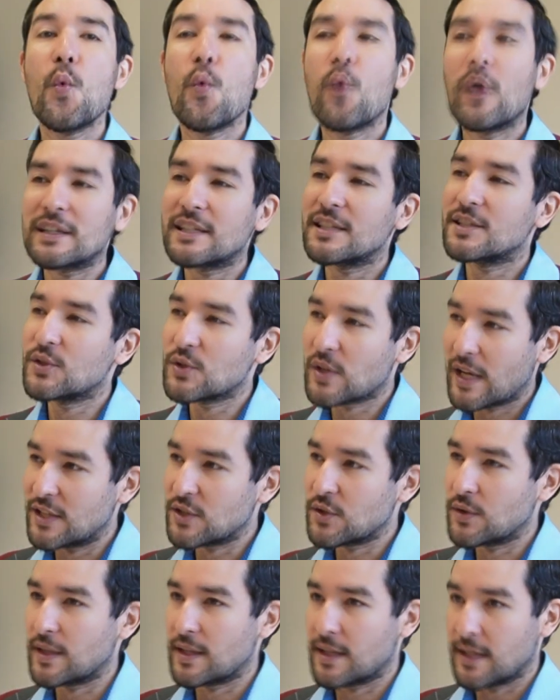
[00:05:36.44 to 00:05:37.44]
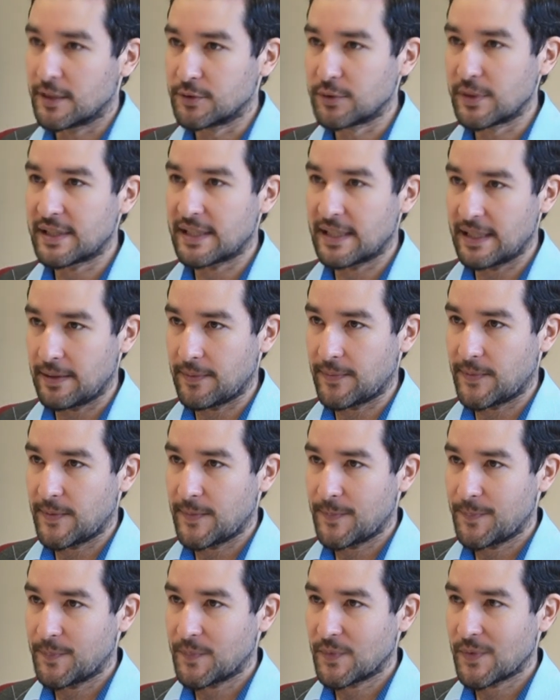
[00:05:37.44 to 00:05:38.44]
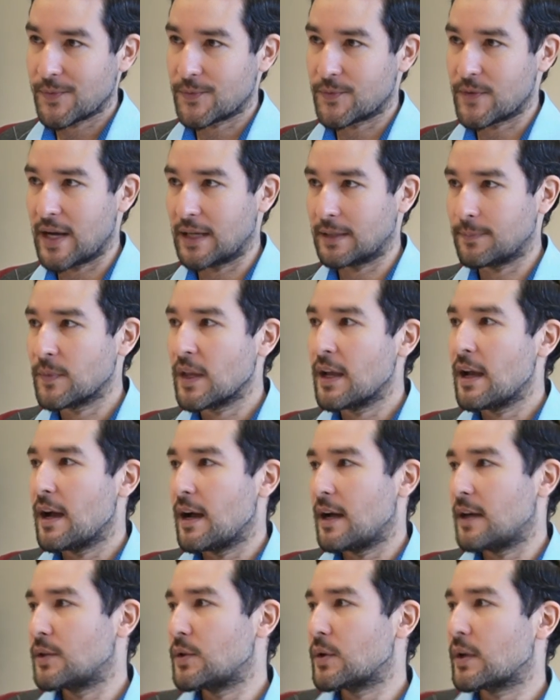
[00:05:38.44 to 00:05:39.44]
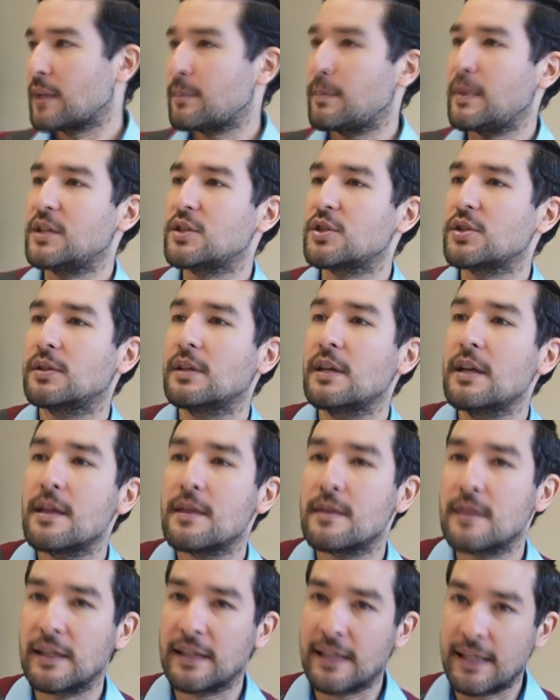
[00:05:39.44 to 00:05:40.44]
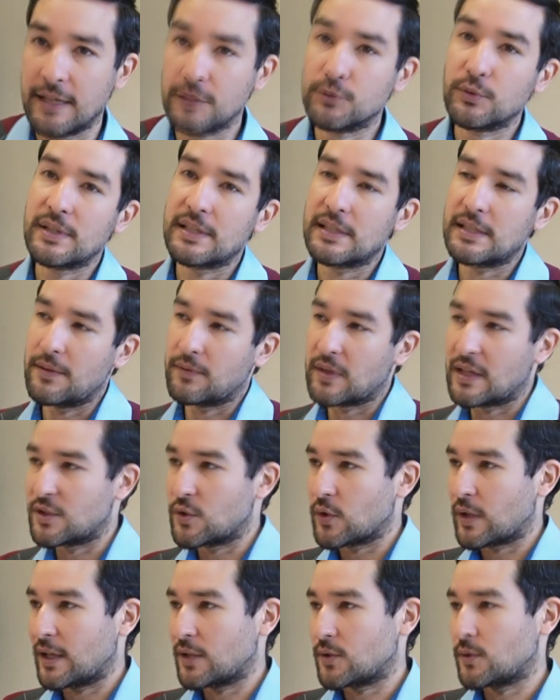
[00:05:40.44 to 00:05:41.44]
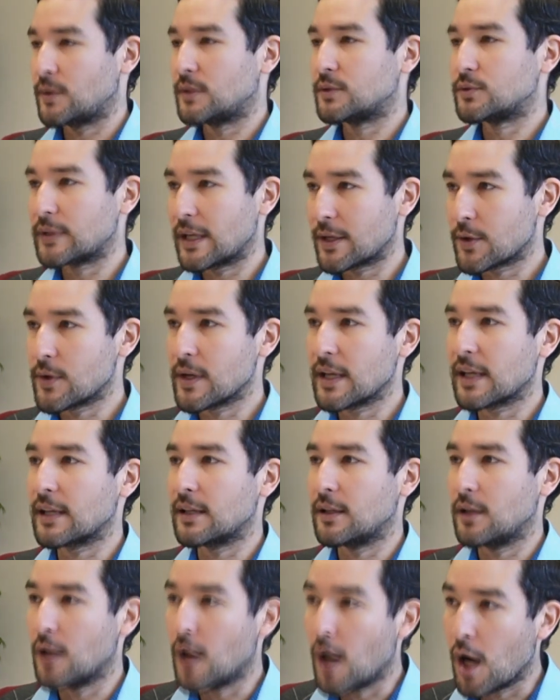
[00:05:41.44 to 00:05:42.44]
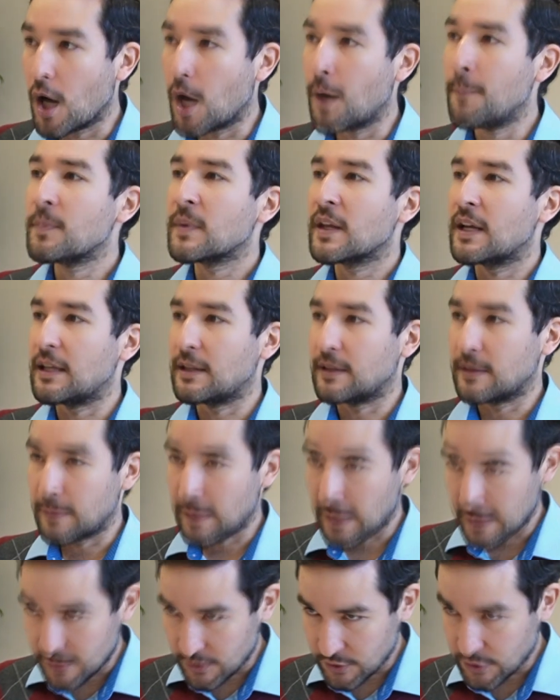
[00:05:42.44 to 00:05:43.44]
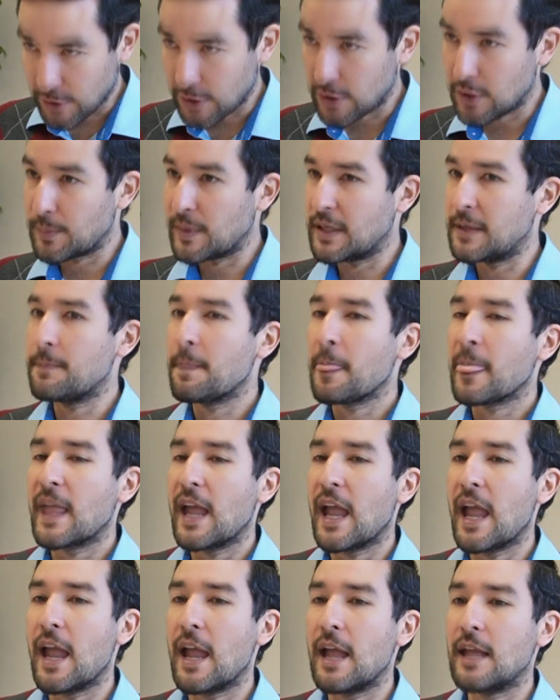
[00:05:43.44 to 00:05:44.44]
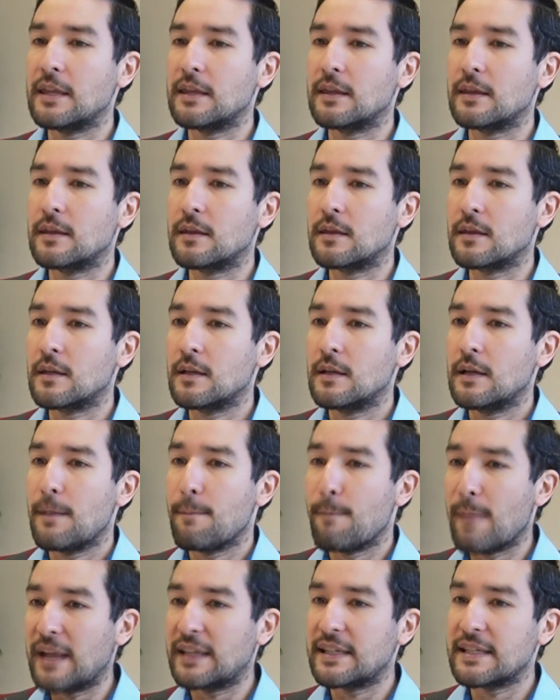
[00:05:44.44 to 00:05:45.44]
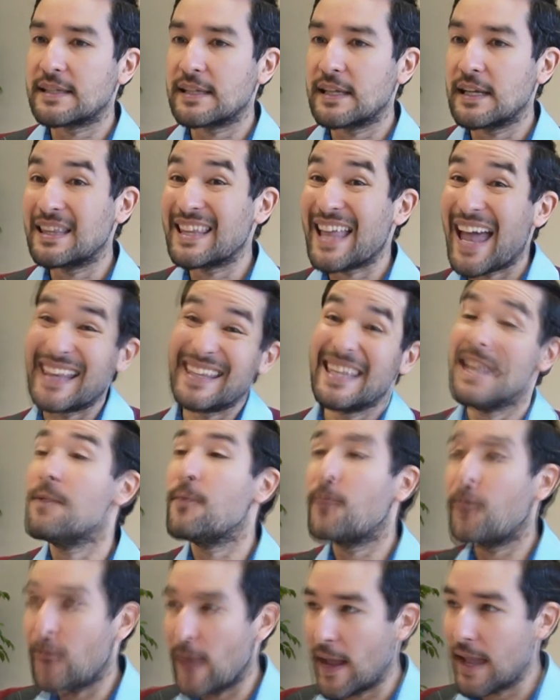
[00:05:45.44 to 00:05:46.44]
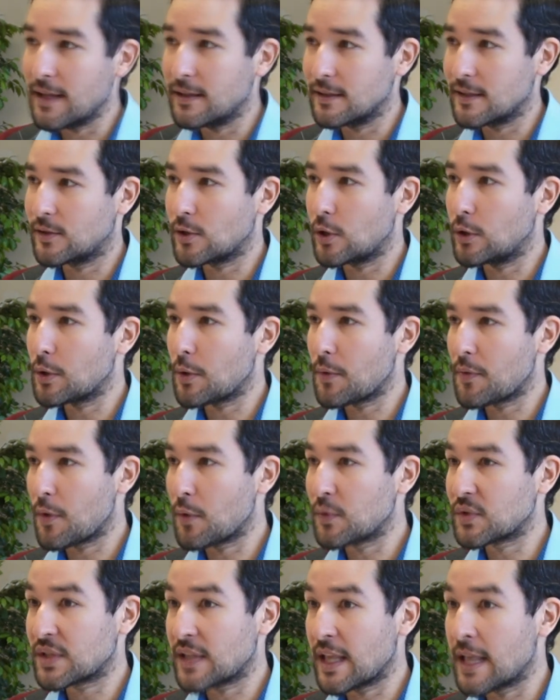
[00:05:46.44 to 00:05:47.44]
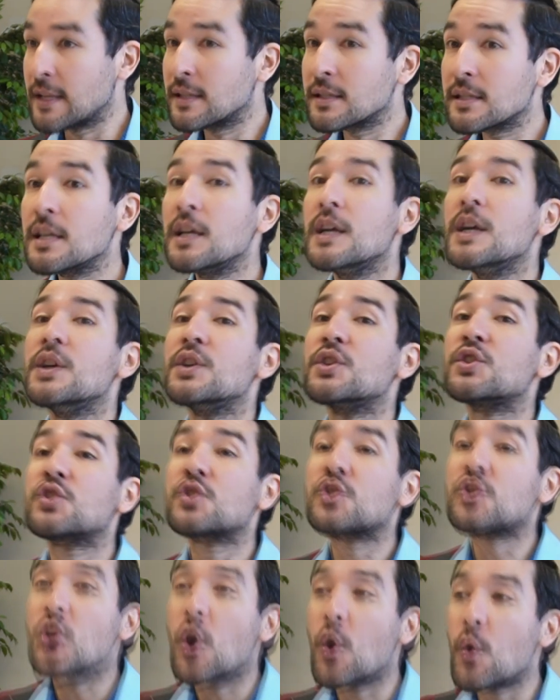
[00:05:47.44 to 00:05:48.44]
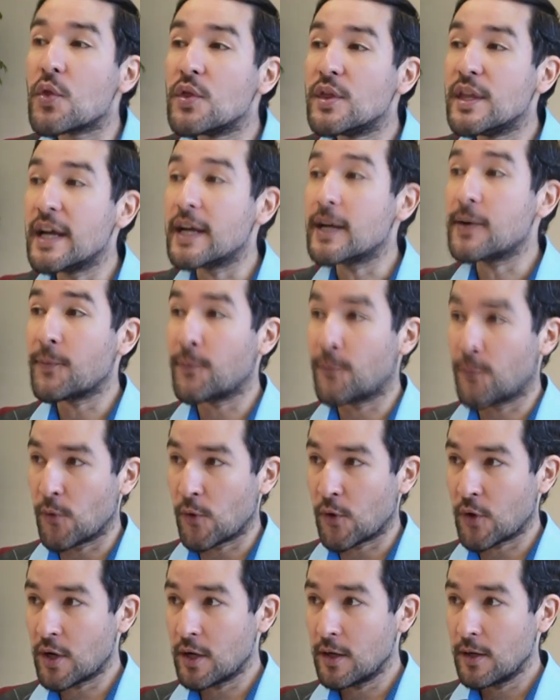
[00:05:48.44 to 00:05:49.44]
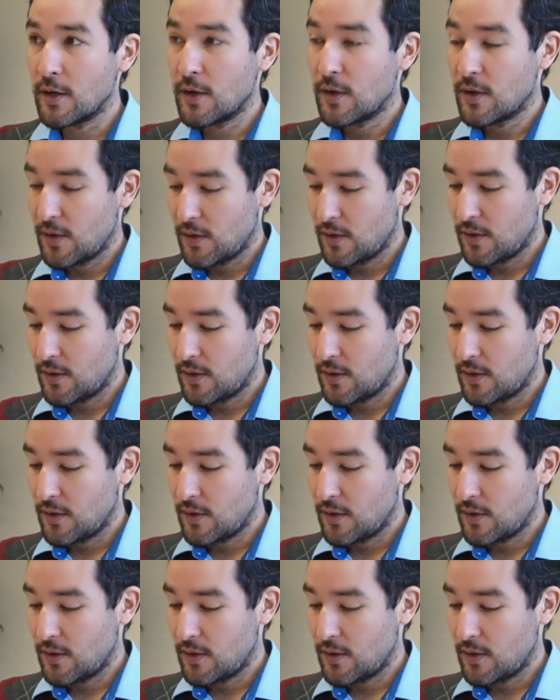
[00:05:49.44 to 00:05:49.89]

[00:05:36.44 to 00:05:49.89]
What education did he receive? right? And you can mention that he received education in rhetoric, in law, in astronomy, in medicine, and he failed in all of those things. So therefore,